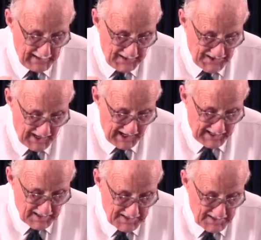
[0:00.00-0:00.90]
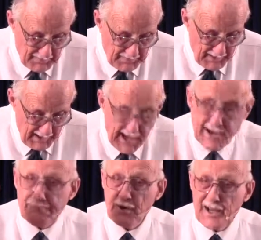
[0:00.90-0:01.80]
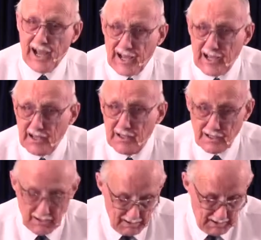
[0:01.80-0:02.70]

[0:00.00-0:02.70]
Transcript: and desires every day